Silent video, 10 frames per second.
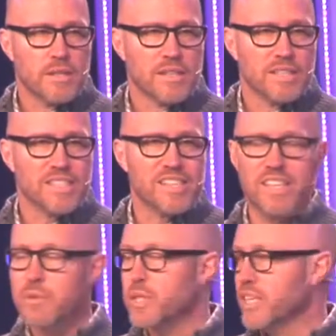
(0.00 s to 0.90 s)
They said
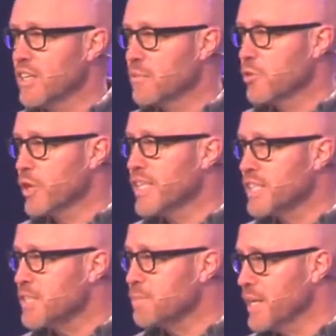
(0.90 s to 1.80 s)
they would come, great
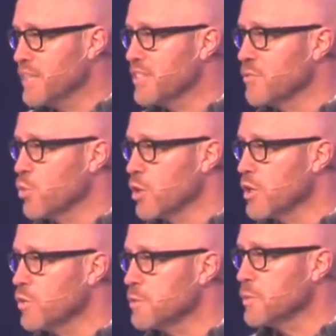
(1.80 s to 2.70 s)
expense and
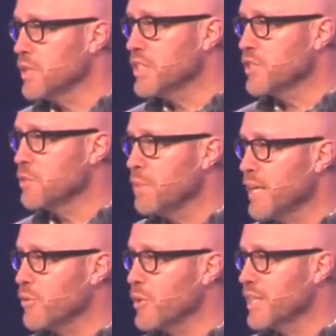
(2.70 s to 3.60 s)
work was put into the
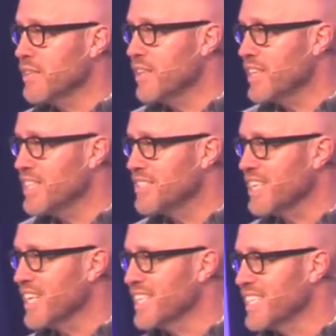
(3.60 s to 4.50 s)
banquet, and then they
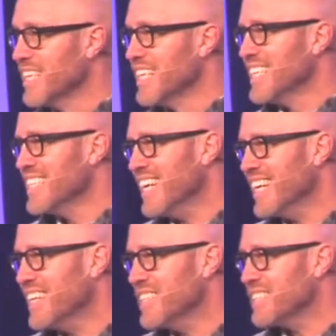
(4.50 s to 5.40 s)
decided,
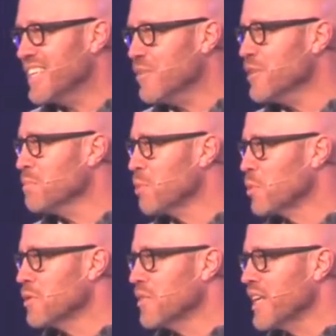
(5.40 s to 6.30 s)
yeah, it sounded
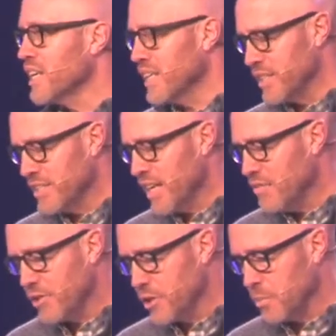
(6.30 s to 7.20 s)
important then, it's
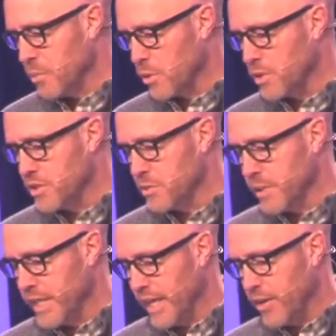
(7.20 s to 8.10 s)
not very important to
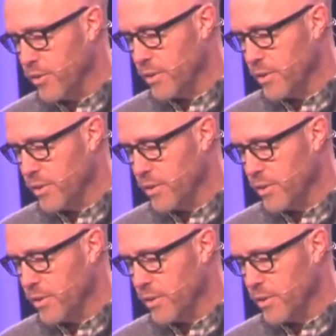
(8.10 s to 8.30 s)
me now.